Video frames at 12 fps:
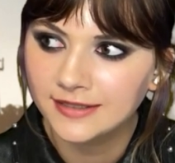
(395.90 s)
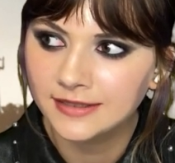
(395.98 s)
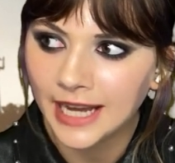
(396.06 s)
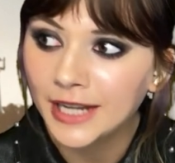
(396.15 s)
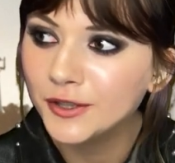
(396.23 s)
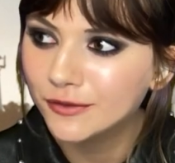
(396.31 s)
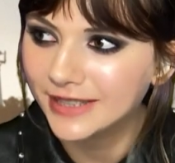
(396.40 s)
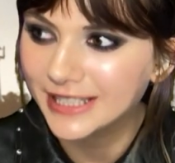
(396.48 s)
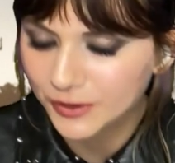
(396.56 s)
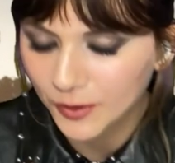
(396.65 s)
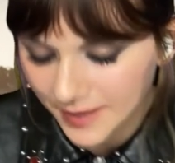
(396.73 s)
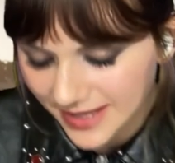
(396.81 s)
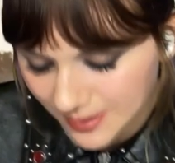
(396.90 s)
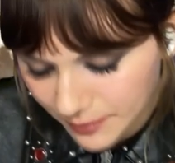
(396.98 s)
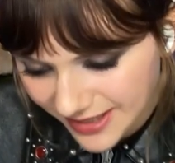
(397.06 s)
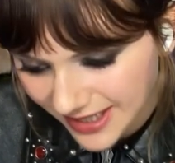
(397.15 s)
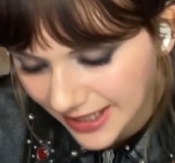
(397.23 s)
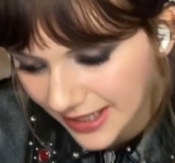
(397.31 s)
Daniel really taught me this in
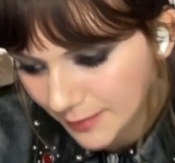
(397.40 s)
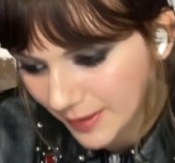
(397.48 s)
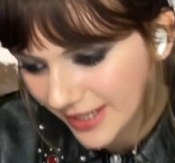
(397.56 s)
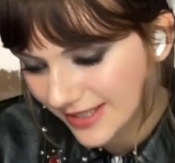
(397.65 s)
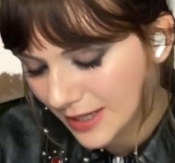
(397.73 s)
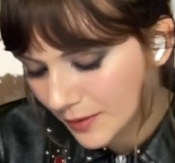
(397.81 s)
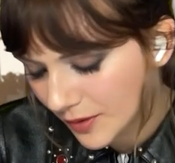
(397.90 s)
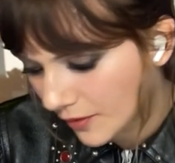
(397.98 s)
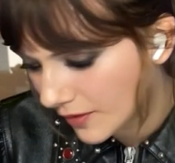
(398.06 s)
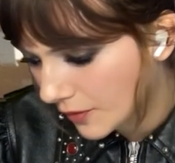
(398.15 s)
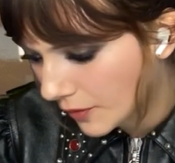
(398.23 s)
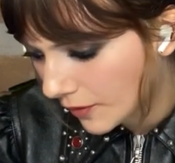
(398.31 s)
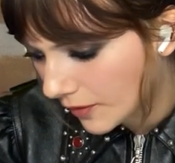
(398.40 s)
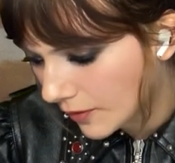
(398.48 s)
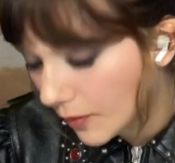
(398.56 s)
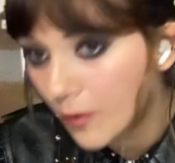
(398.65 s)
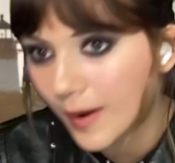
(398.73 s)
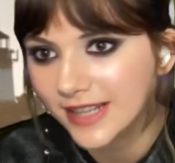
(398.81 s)
particular because he would
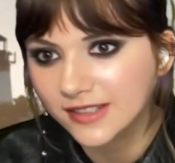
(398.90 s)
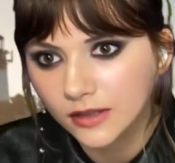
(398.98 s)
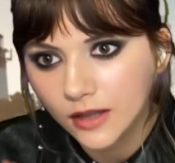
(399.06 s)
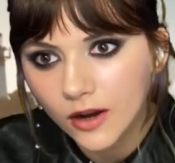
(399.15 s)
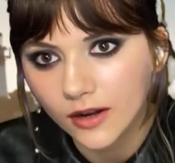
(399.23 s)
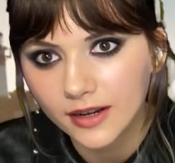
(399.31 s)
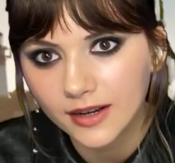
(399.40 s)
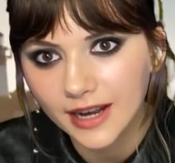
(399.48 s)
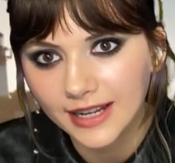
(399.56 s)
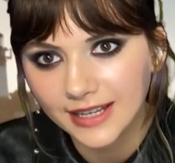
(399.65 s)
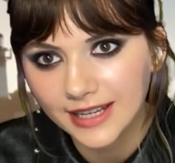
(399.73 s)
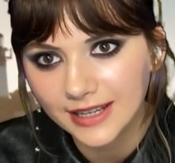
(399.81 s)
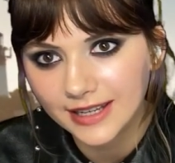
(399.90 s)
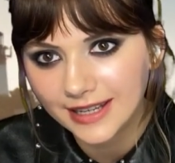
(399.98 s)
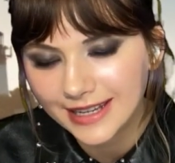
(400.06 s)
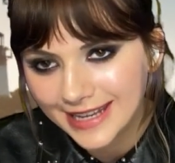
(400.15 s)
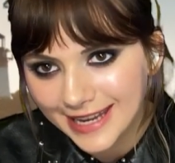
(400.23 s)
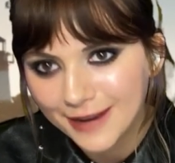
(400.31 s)
always look and
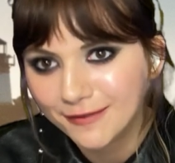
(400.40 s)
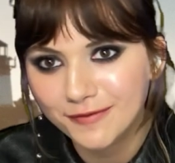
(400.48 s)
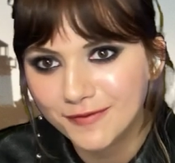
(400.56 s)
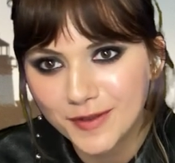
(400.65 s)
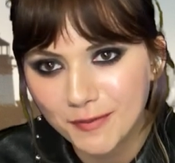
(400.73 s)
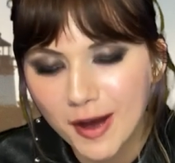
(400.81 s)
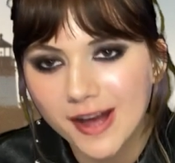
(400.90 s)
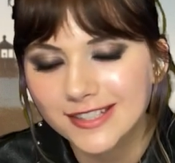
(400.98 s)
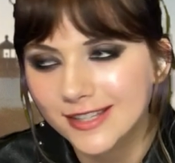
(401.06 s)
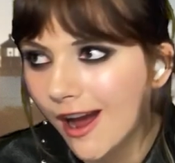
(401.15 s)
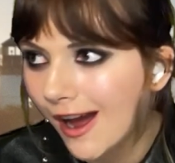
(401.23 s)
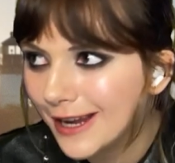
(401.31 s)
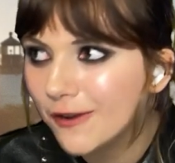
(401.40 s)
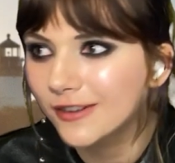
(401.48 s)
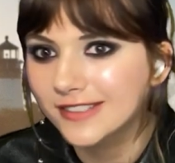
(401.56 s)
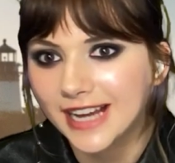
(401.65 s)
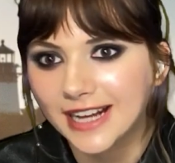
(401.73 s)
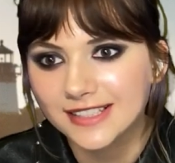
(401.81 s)
give the person eye
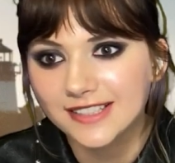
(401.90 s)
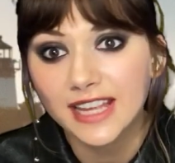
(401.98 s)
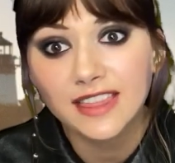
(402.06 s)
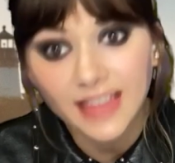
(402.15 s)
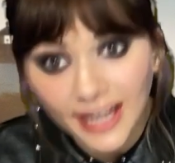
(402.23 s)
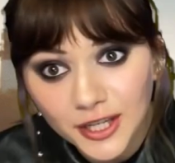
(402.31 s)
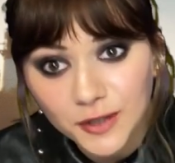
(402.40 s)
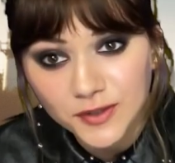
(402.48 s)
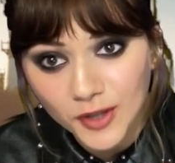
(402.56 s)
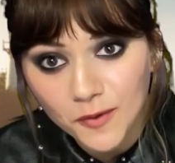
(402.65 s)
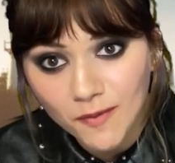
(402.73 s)
contact and say, thank you so